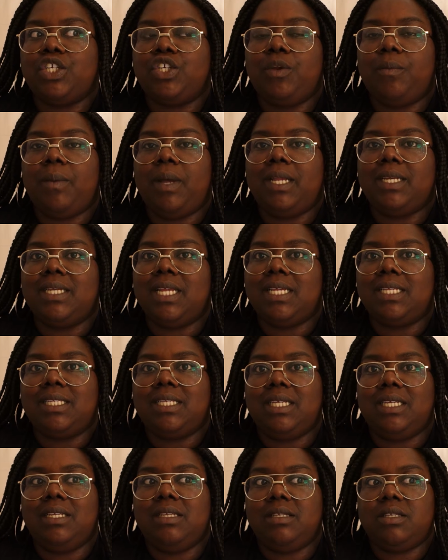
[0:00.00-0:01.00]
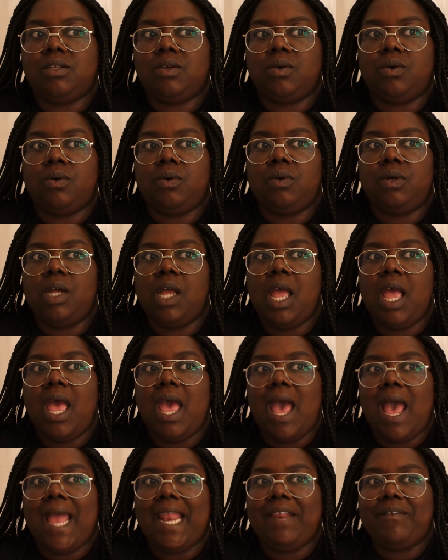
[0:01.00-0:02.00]
to my intestines or
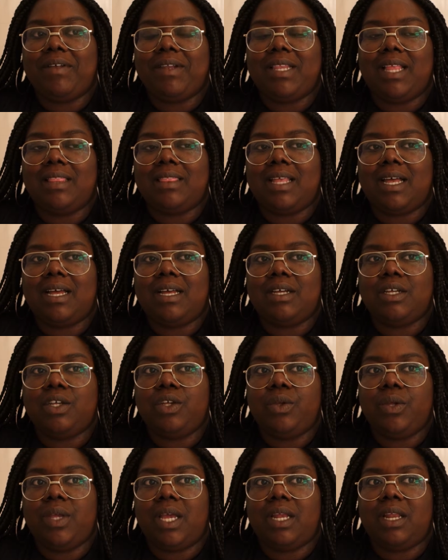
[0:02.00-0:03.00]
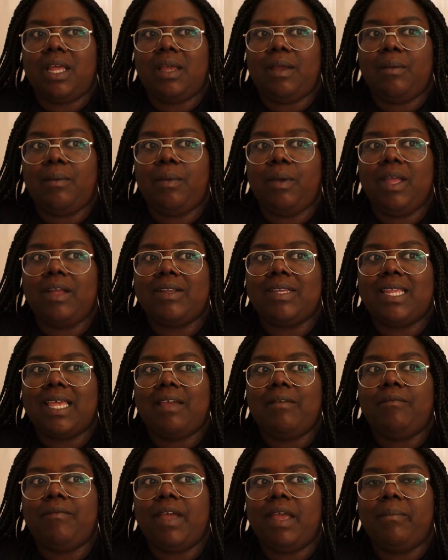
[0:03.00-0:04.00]
anything like that. You have to take
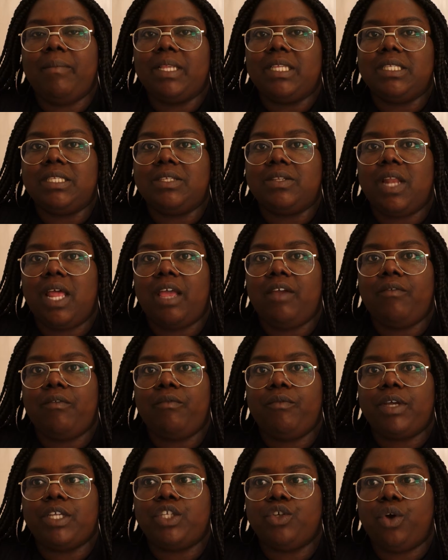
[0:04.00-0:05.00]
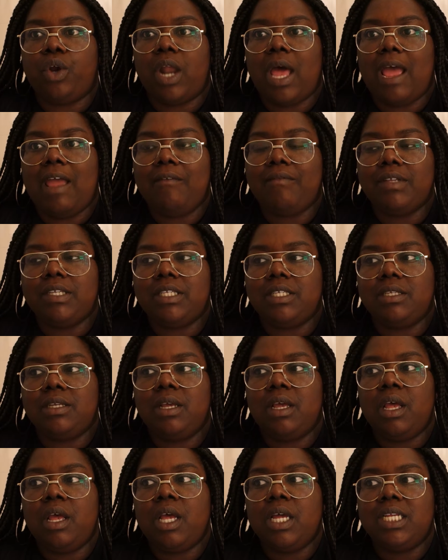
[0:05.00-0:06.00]
vitamins like the rest of your life, and
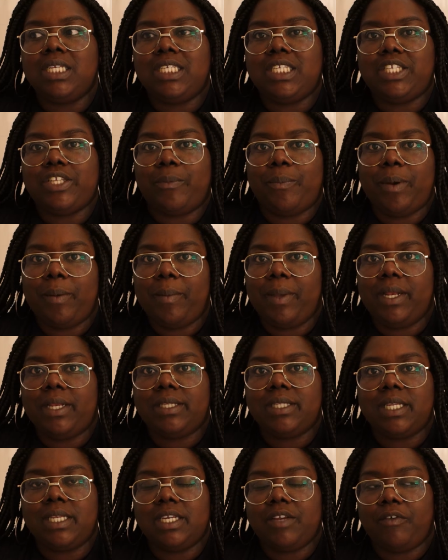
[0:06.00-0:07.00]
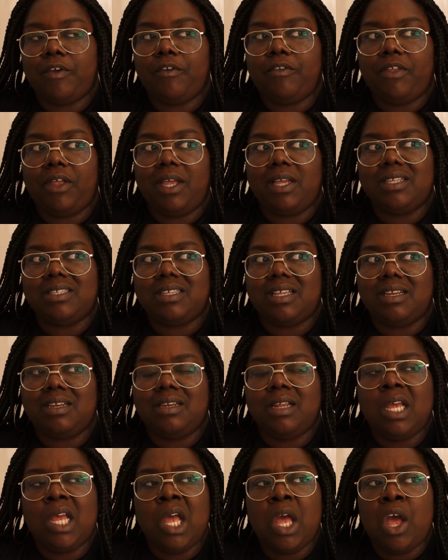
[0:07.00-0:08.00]
supplements and different things,
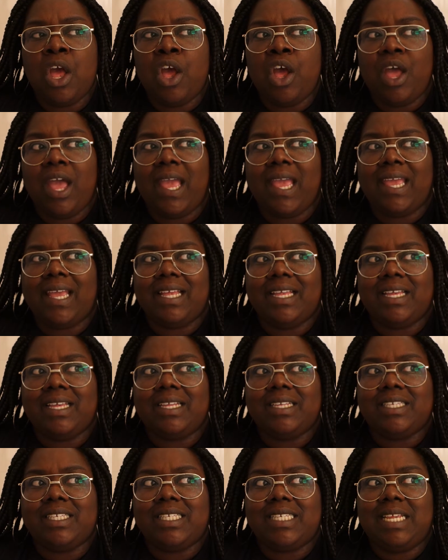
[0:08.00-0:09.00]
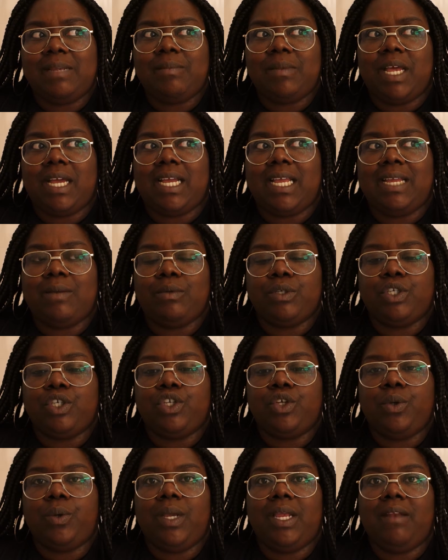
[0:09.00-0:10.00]
and it seemed like it was
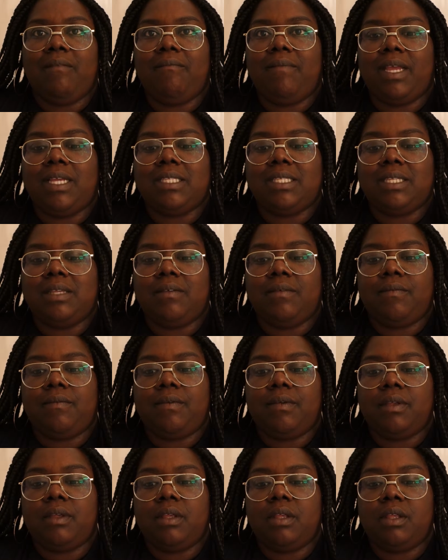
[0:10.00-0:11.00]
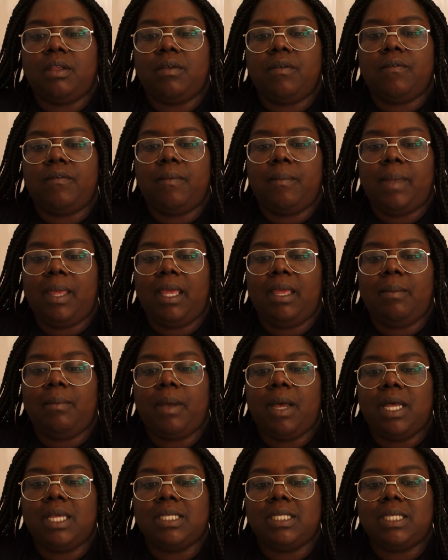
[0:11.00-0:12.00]
too invasive for me
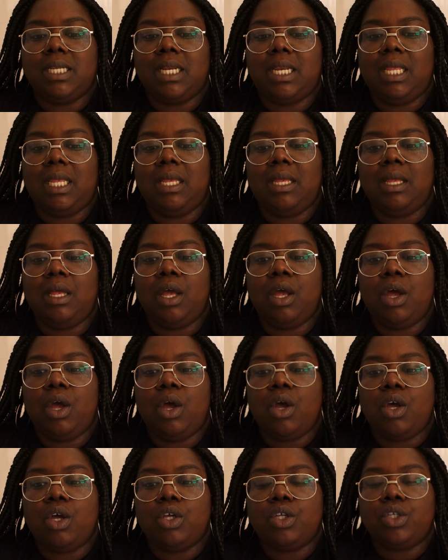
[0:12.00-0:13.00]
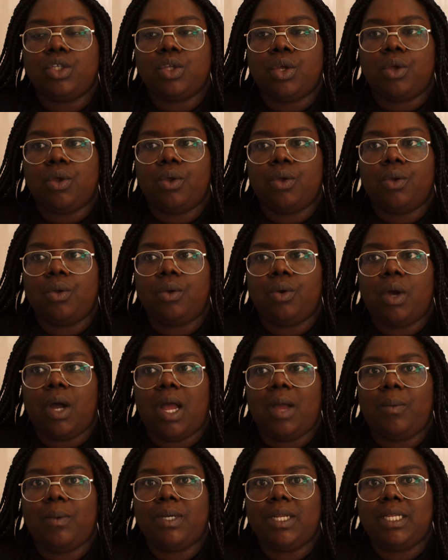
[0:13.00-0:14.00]
personally. So
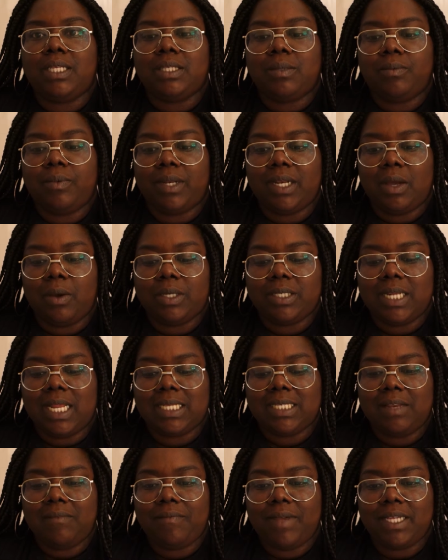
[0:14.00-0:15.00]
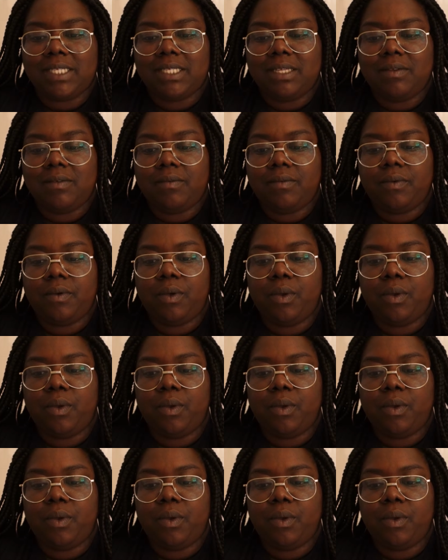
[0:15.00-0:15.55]
I wanted something that was less invasive,